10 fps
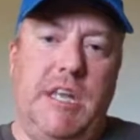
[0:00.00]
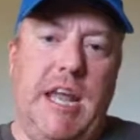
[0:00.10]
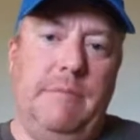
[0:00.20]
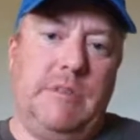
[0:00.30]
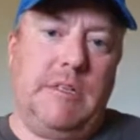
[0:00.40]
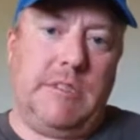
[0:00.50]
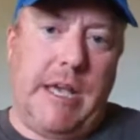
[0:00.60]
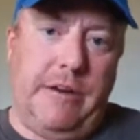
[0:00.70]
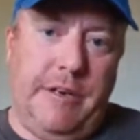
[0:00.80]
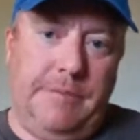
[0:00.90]
games on
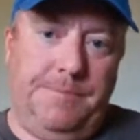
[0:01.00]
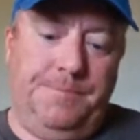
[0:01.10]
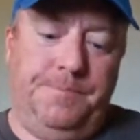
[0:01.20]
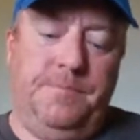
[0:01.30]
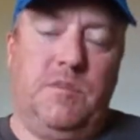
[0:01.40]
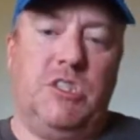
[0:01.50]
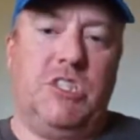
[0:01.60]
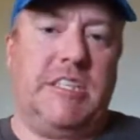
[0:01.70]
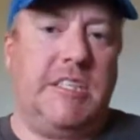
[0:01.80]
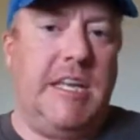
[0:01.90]
Saturday,
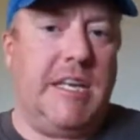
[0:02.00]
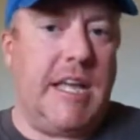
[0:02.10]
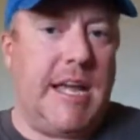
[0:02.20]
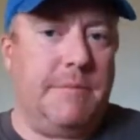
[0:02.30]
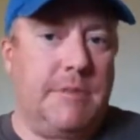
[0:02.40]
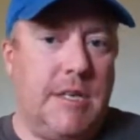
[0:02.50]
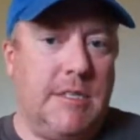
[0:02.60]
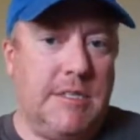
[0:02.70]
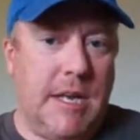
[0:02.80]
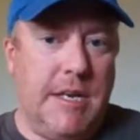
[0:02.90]
16 games on
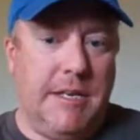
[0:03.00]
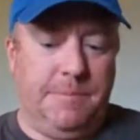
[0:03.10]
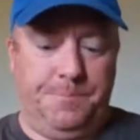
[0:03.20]
Sunday.